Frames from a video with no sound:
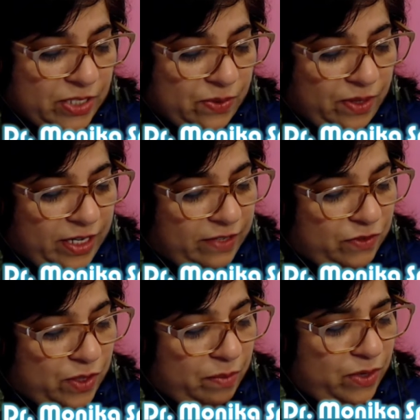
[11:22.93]
a very
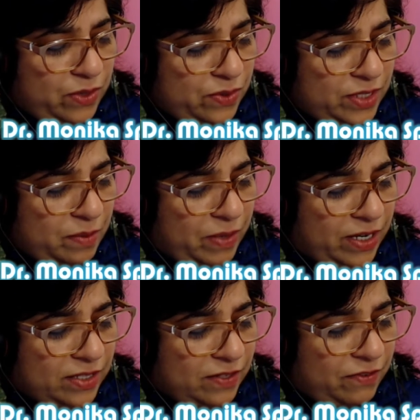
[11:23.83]
informative book
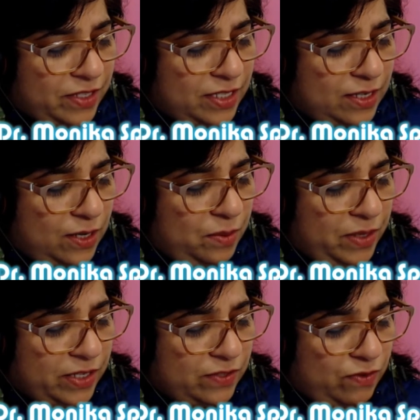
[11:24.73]
on its own, leaves you
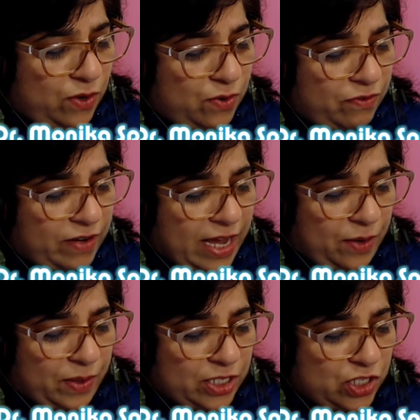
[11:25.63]
amused because
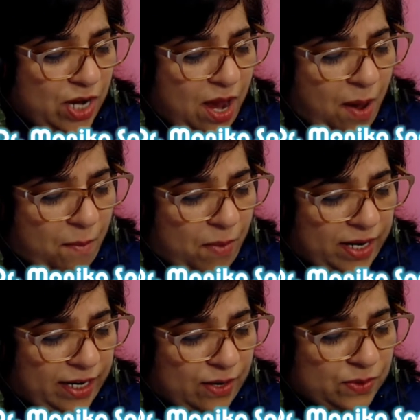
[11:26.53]
of its luminous
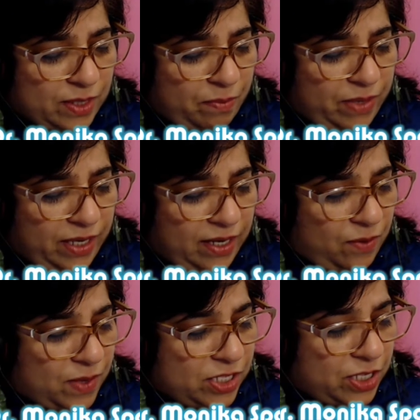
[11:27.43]
flow of
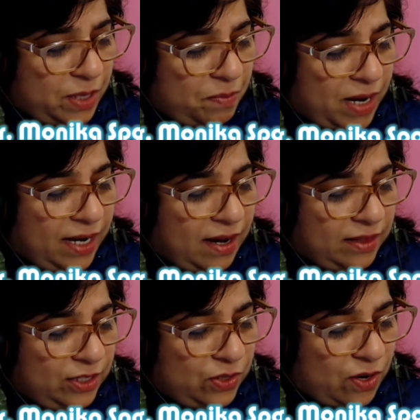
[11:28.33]
language. Monika,
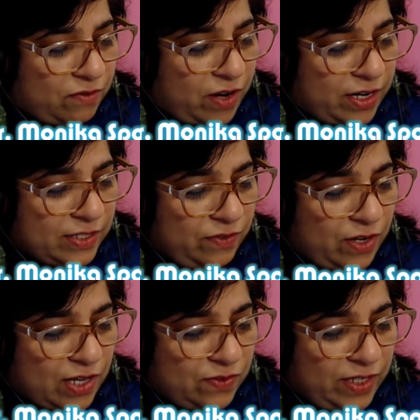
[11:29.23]
whose upbringing was
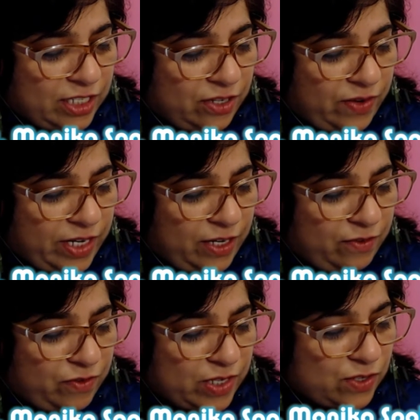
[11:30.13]
shaped by Gandhian
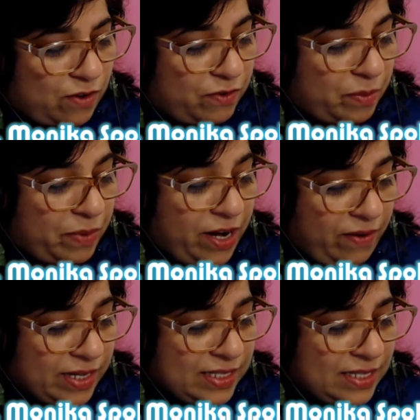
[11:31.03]
nonviolence
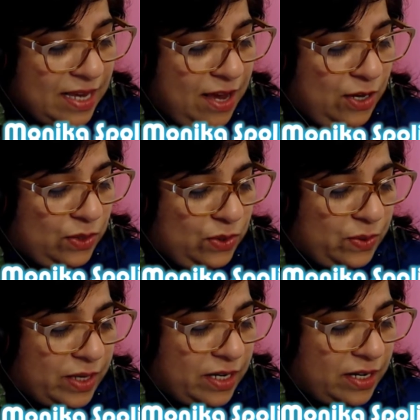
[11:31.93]
philosophy under great
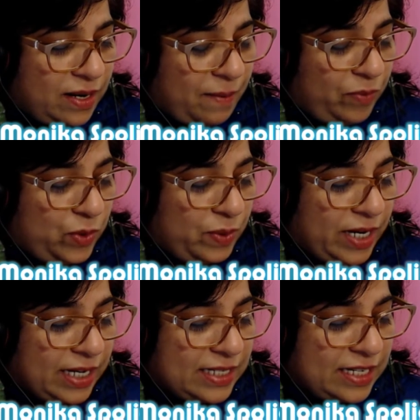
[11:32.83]
influence of her
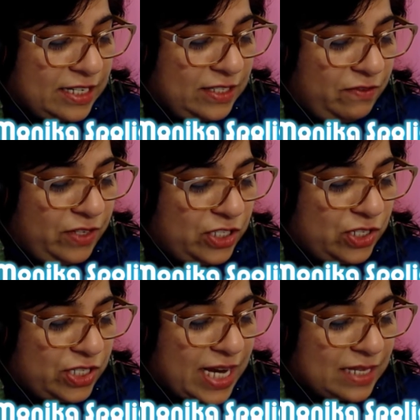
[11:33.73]
parents,
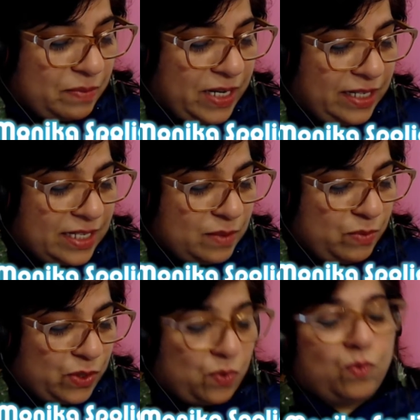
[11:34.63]
through an
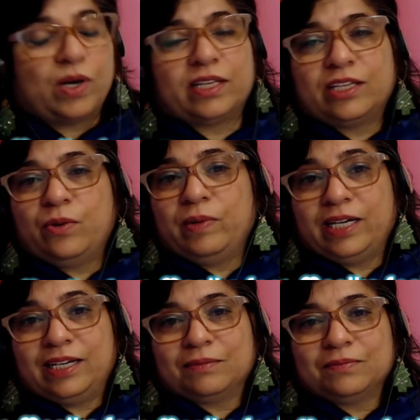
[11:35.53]
extensive research,
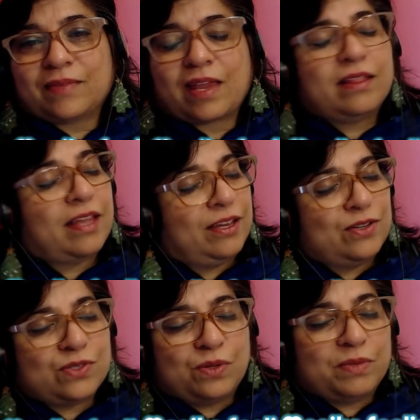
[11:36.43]
has made this book
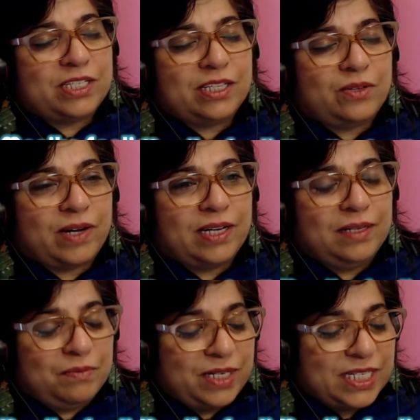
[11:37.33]
worth reading.
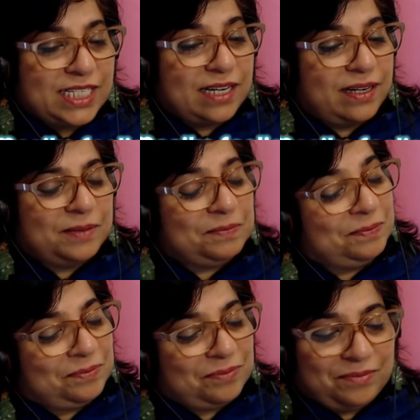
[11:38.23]
Thank you so
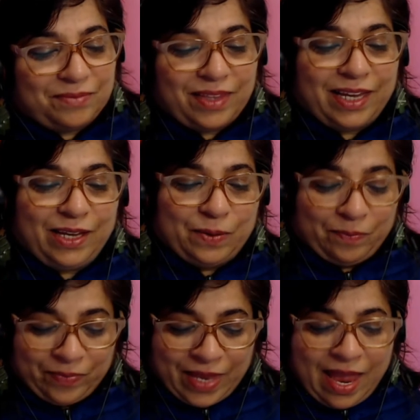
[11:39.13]
much, Indrani
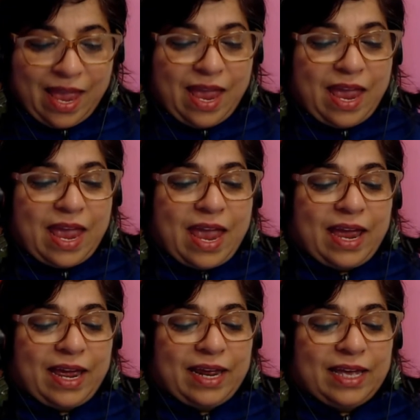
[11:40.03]
Bhattacharya.
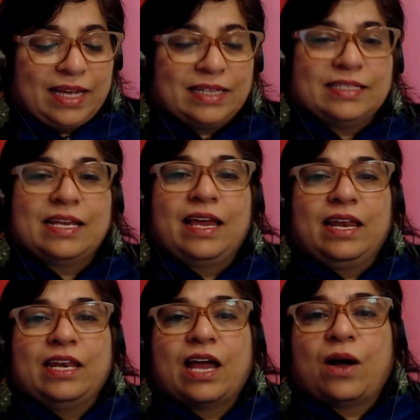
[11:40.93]
Thank you.
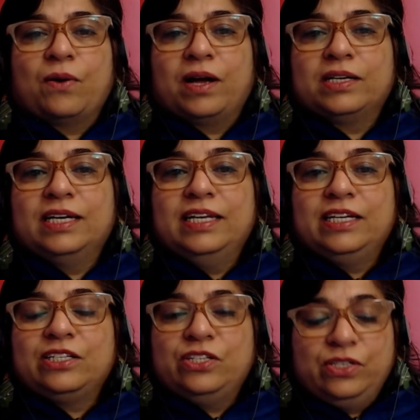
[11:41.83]

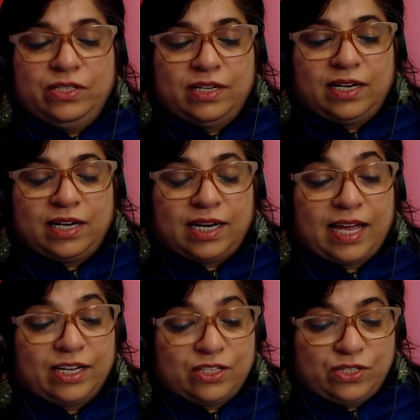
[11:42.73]
And
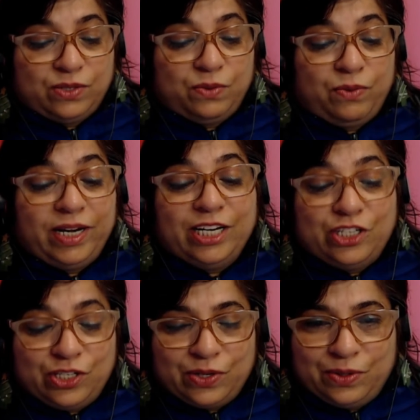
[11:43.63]
now I'd
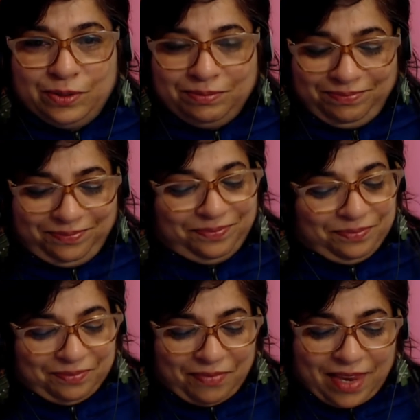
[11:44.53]
like
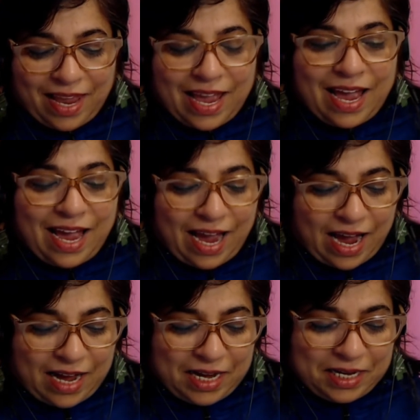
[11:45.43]
to read
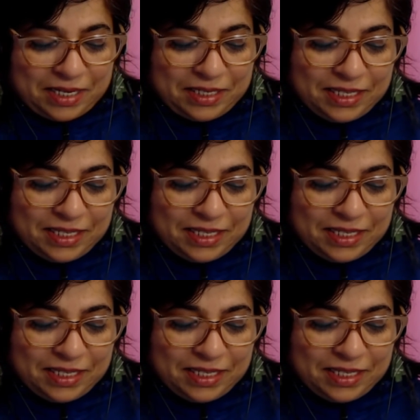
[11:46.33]
you